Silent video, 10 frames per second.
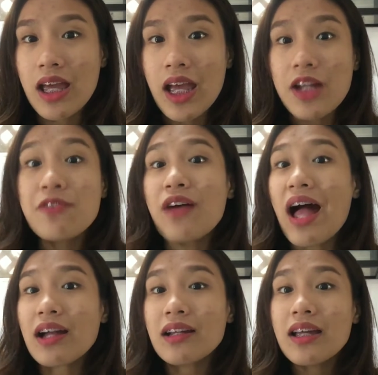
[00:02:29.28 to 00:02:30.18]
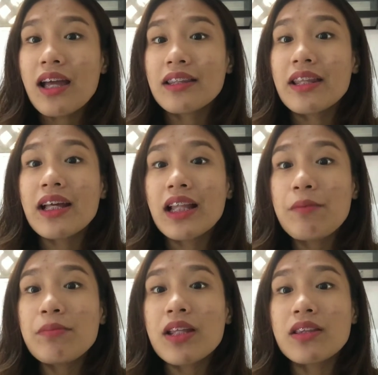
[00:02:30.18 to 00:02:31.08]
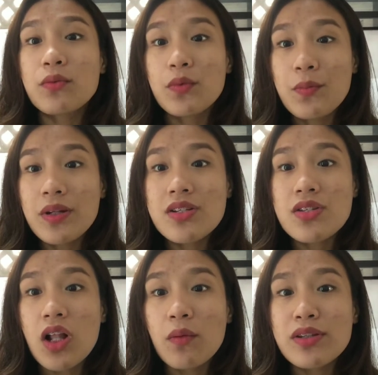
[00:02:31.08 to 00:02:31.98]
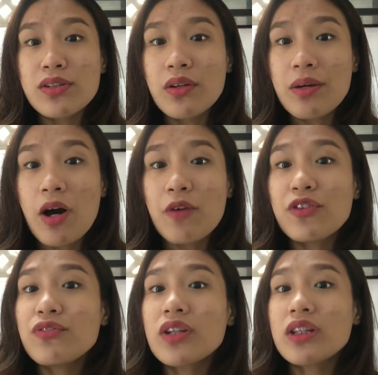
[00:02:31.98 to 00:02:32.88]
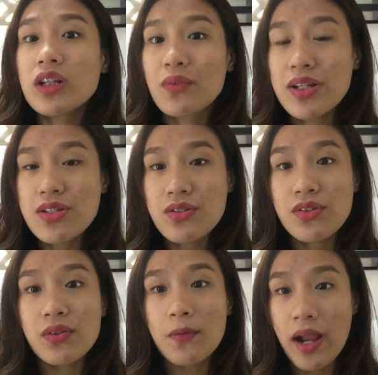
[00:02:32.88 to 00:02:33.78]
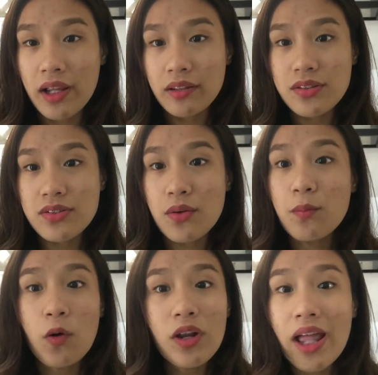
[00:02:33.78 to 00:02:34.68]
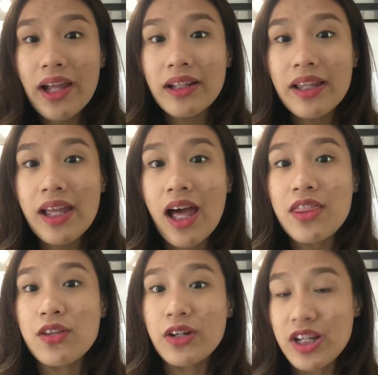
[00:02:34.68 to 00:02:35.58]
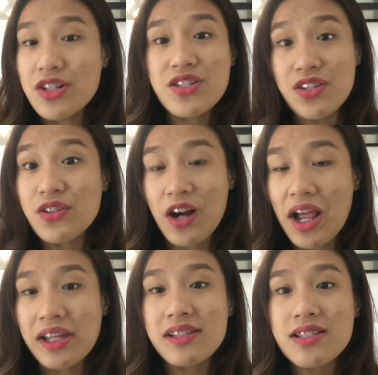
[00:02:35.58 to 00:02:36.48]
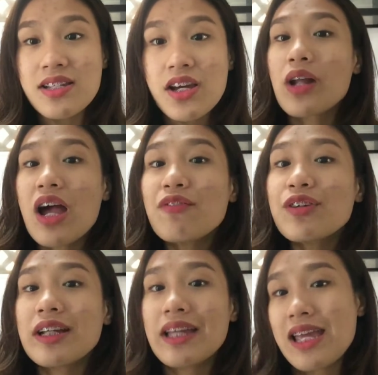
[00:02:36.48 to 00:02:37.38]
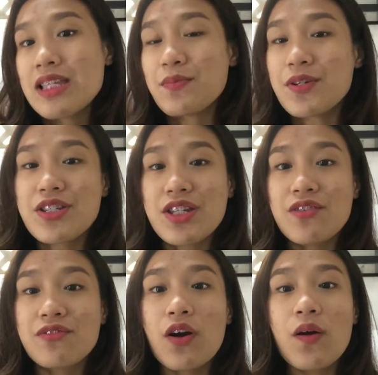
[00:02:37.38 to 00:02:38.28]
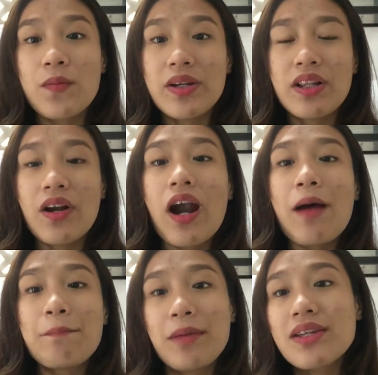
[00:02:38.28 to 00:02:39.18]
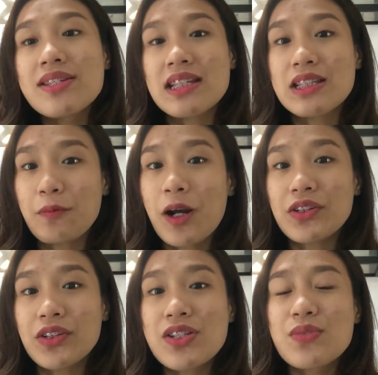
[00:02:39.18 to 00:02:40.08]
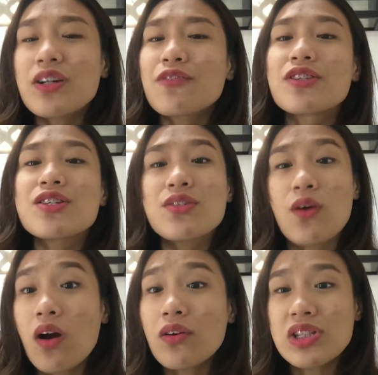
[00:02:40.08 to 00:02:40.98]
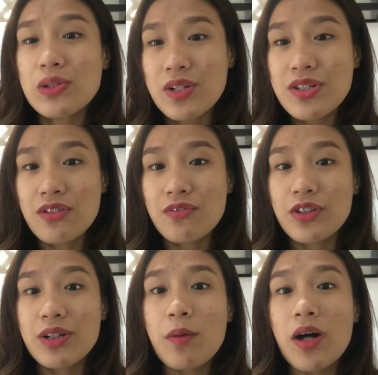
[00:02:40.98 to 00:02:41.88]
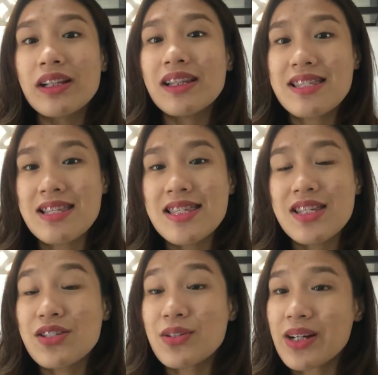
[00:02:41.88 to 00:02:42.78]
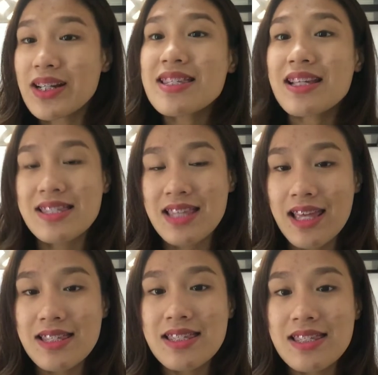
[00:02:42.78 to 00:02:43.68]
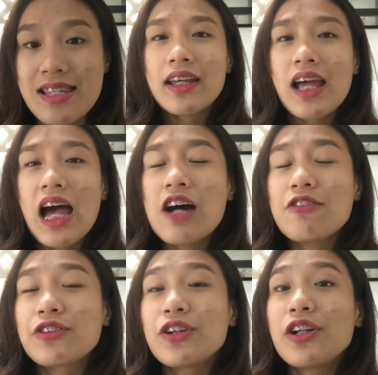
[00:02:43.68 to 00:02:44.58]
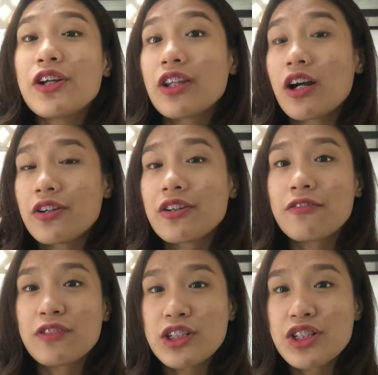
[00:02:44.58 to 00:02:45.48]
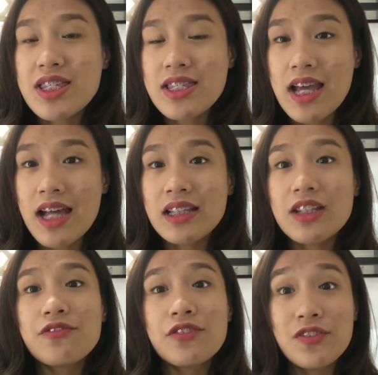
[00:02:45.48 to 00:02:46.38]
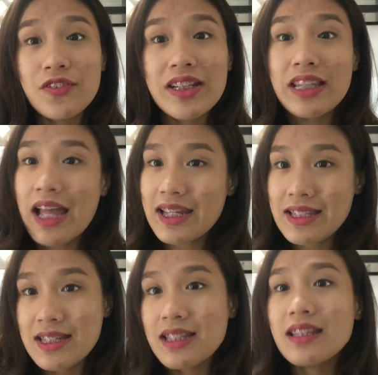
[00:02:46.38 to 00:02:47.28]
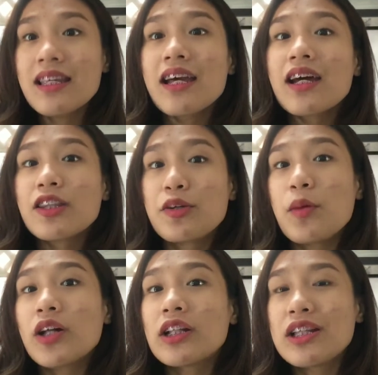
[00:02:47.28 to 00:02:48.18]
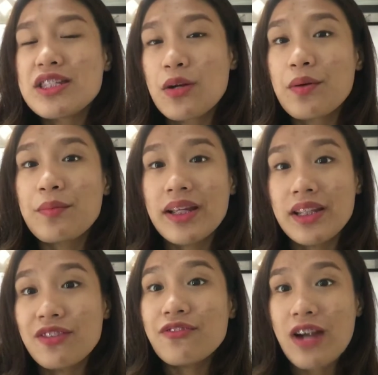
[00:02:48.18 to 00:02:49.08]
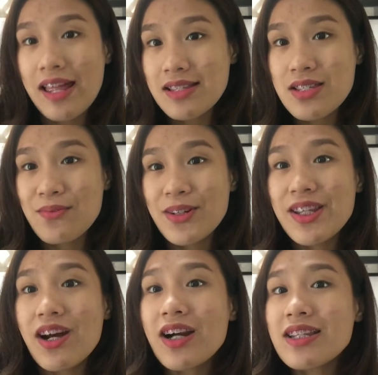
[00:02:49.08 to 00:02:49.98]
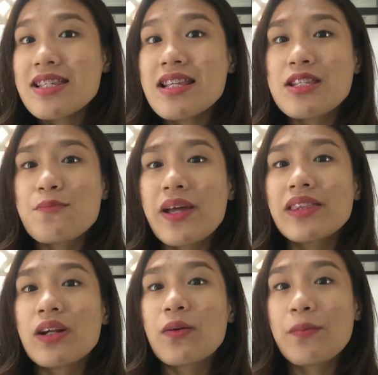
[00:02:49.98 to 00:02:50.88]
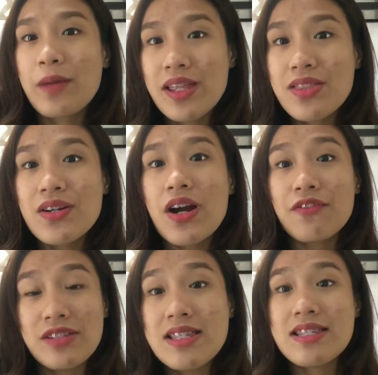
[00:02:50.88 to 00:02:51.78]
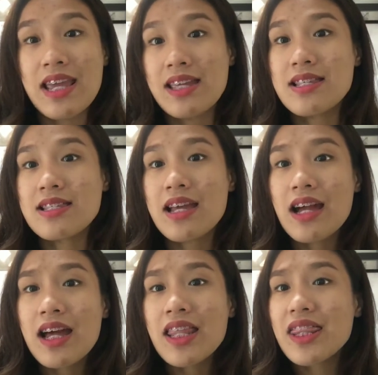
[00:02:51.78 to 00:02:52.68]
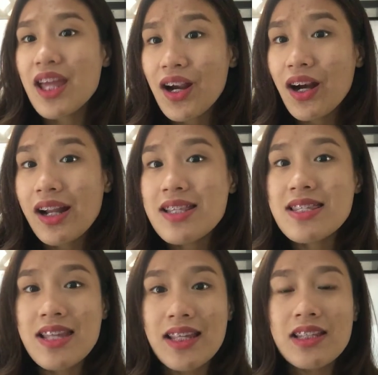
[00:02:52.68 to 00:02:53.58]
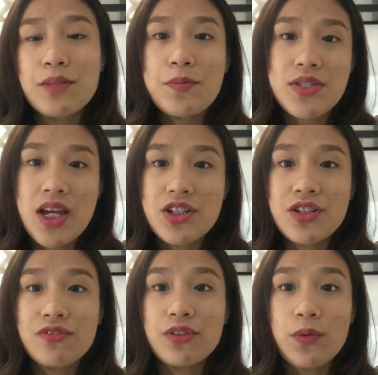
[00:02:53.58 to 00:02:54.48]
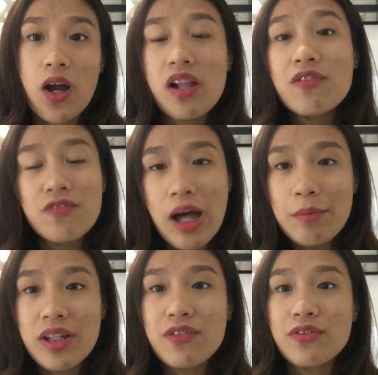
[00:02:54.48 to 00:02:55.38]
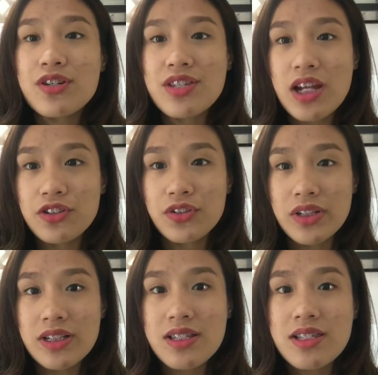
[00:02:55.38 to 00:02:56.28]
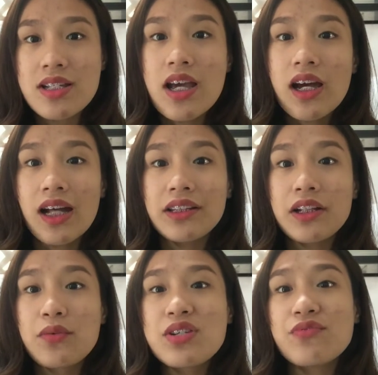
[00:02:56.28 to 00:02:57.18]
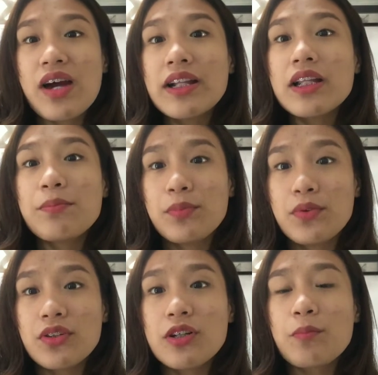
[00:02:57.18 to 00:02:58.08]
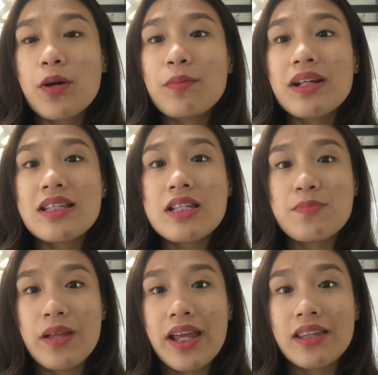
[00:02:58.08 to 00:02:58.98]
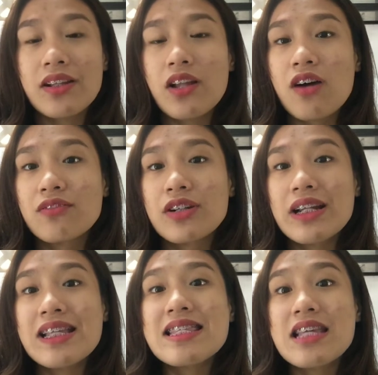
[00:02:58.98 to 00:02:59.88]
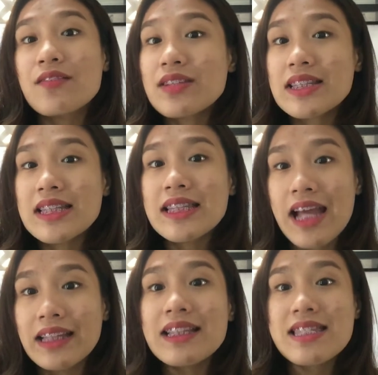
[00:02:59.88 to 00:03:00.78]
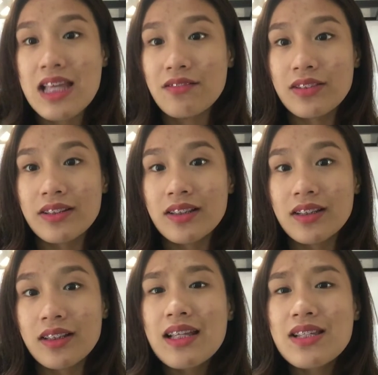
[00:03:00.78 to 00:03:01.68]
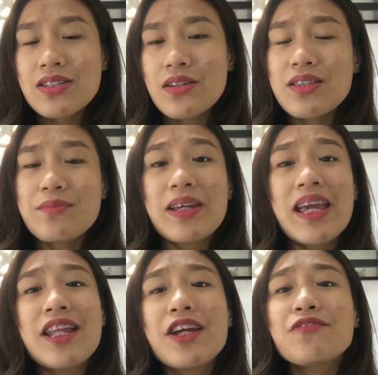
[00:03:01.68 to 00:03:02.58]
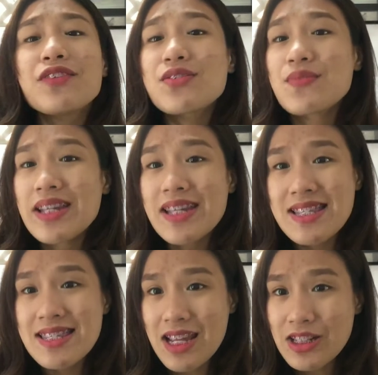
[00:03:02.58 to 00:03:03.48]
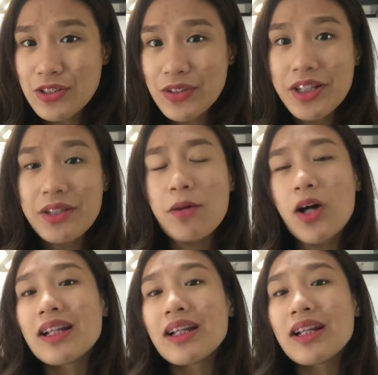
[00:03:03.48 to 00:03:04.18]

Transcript: In fact, they claim that the woman is always look about 15 degrees to your right, so more likely at your ears than your eyes. Whatever the case, perceive or real, her ambiguous expression is one of the strongest reasons for the Mona Lisa's enduring success. After Leonardo da Vinci's death in 1519, the Mona Lisa remained in France, where the artist had spent the remainder of his days. There, it stayed in the possession of the royal family for centuries, until it was finally put on a permanent display in the Louvre in 1797. So at the beginning of the 20th century, the Mona